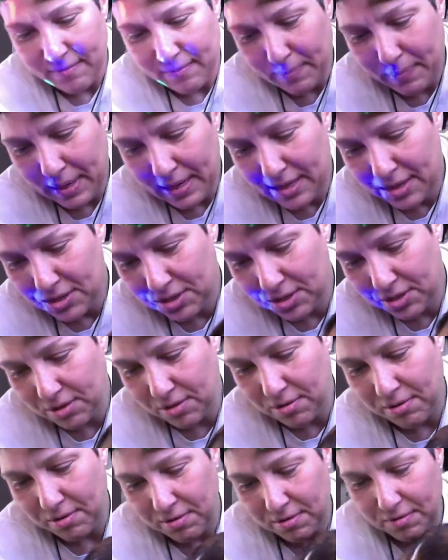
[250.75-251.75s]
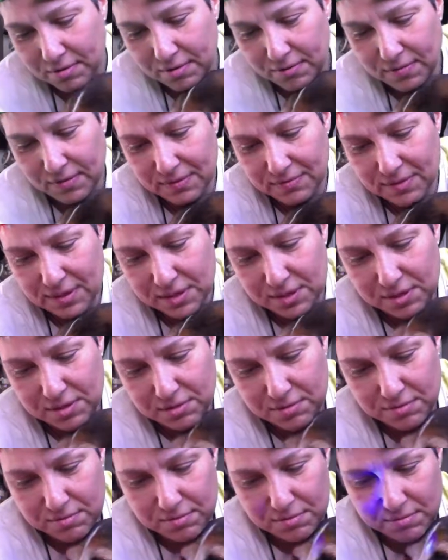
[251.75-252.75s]
Pages called
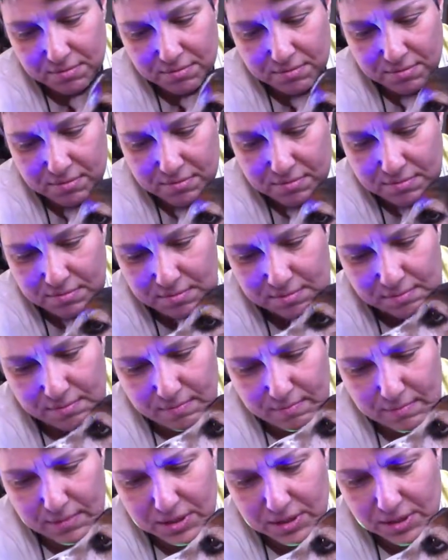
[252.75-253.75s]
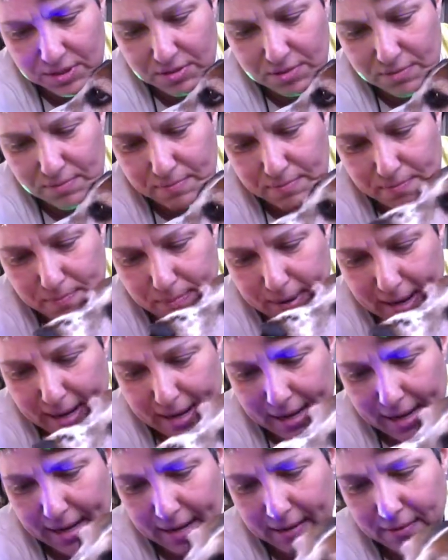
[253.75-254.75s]
52 Mystical
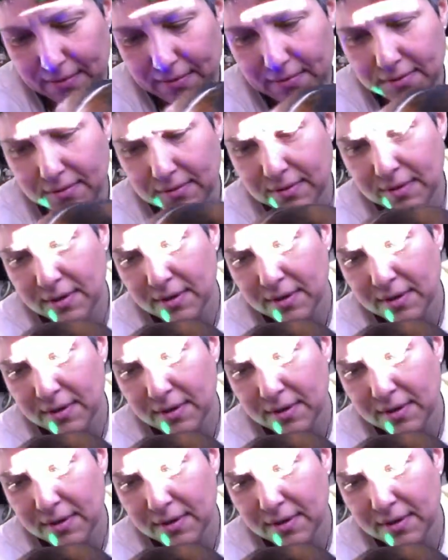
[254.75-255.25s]
Paths.